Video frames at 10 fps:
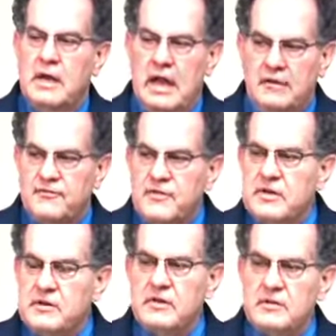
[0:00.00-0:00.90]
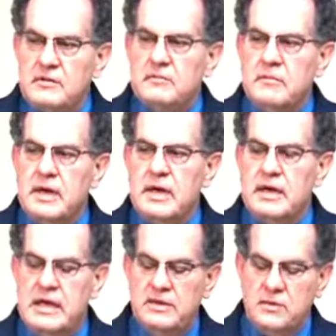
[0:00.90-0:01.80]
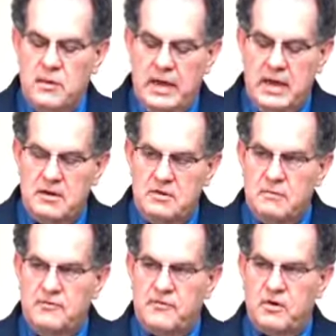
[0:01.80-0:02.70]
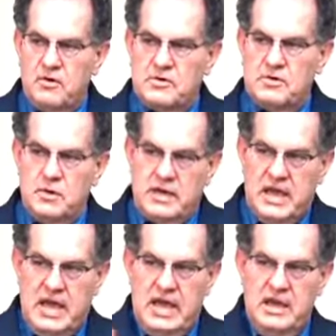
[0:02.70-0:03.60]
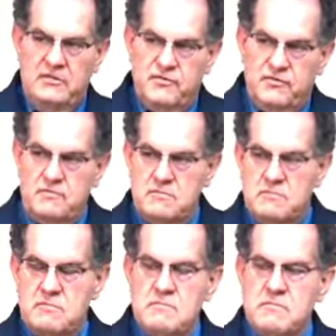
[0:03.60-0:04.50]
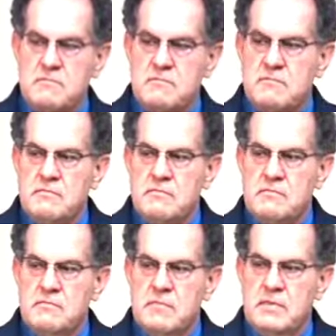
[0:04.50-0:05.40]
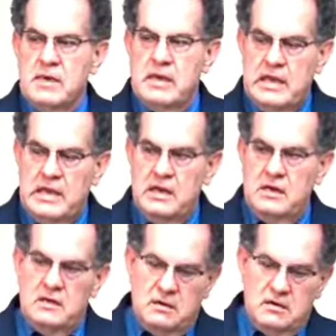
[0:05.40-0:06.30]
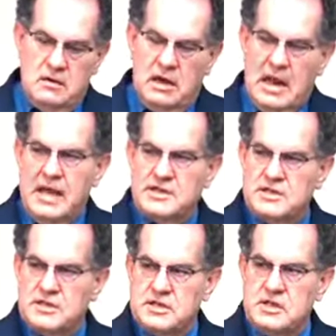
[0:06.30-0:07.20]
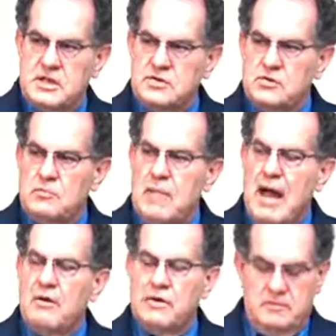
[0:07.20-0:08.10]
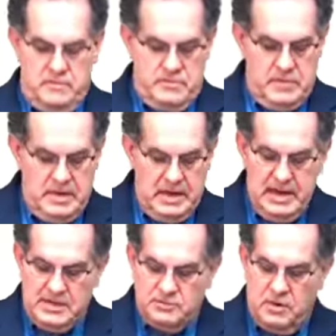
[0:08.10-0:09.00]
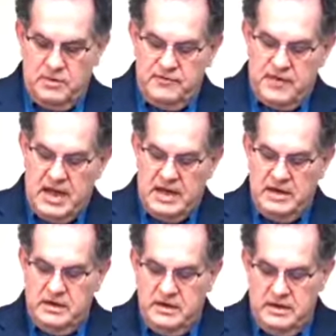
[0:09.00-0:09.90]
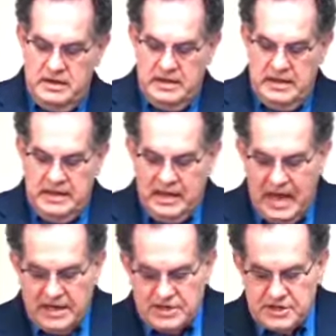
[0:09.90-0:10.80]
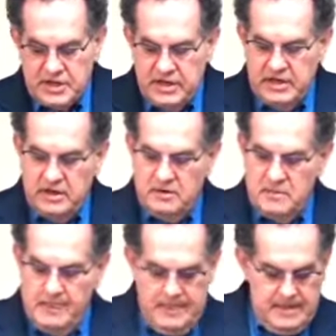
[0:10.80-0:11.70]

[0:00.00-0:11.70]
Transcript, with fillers: clift, but either way, it refers to a cave, an inlet into a mountain. And that's where we find Elisha here